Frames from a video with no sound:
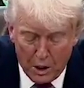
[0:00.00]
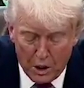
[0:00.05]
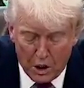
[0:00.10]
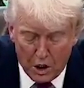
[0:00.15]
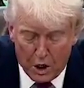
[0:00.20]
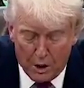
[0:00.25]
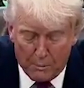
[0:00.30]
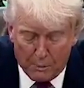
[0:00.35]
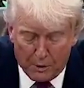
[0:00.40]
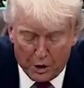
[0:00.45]
to
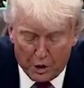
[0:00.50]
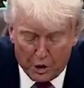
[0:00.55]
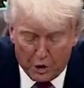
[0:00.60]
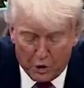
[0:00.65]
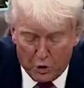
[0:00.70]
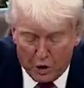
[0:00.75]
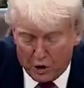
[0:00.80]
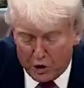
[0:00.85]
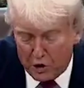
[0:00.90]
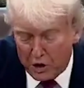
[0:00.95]
help
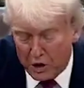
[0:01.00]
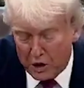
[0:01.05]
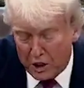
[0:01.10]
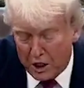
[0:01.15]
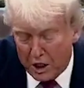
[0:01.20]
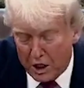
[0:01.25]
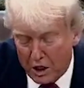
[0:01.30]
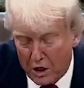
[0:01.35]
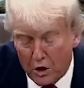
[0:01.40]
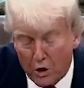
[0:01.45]
construction
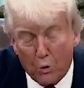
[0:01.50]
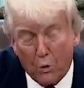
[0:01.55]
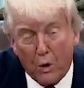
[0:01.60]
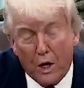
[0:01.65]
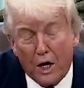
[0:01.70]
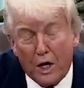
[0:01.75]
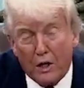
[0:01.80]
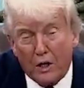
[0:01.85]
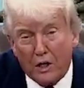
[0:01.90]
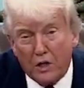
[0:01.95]
get
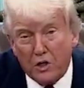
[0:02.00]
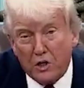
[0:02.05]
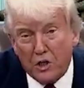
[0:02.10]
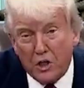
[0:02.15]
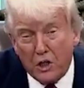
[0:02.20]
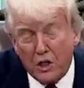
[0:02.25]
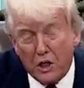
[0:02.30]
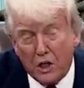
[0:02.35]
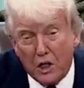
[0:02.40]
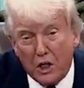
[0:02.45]
underway. That's
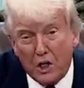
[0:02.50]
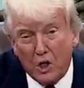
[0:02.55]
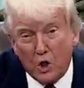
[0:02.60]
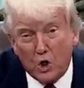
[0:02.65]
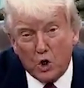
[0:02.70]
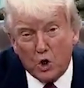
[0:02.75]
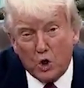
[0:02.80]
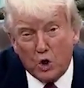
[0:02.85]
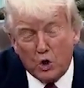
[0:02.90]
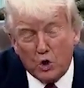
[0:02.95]
the
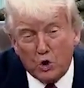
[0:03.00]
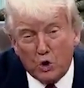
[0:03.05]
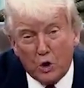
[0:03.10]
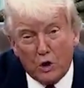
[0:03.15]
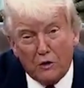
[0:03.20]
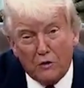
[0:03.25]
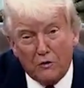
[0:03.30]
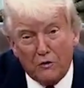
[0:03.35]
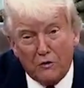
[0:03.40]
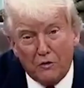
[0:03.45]
initial
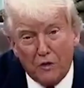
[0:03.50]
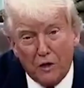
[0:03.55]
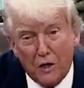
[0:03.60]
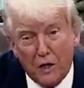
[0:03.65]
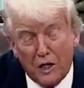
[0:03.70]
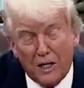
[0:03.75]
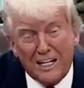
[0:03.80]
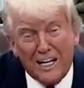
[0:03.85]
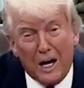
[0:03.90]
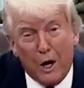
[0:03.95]
sort of
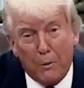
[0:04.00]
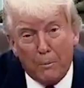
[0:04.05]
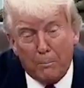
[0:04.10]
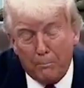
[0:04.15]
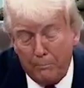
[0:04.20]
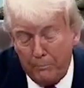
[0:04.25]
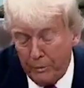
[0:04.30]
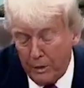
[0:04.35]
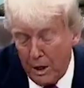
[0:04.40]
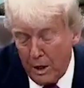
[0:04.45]
a down
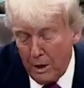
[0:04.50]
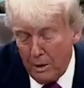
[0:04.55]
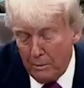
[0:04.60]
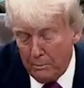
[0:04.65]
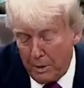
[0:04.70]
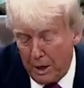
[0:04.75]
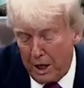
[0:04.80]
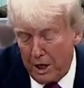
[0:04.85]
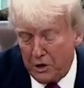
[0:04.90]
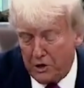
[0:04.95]

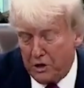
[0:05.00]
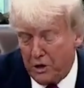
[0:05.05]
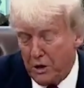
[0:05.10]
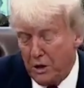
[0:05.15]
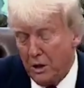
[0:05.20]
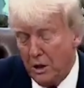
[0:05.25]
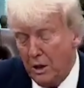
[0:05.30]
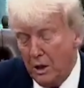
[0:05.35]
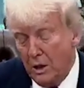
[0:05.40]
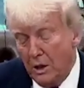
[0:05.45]
deposit.
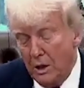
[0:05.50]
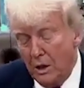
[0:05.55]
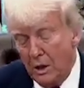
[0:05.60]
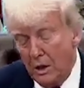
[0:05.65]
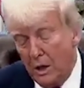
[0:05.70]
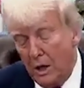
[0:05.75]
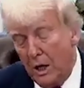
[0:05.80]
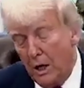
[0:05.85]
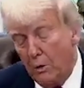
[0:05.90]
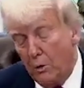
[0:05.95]

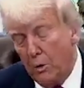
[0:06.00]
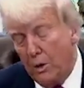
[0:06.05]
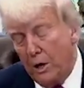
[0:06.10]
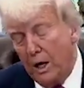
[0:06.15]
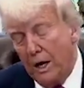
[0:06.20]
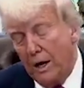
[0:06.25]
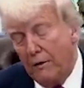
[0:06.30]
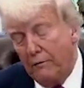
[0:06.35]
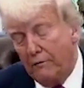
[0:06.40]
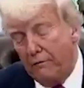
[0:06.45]
And we
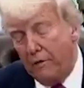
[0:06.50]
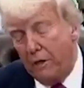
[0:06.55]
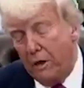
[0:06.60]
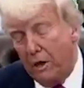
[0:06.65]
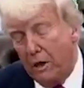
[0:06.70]
have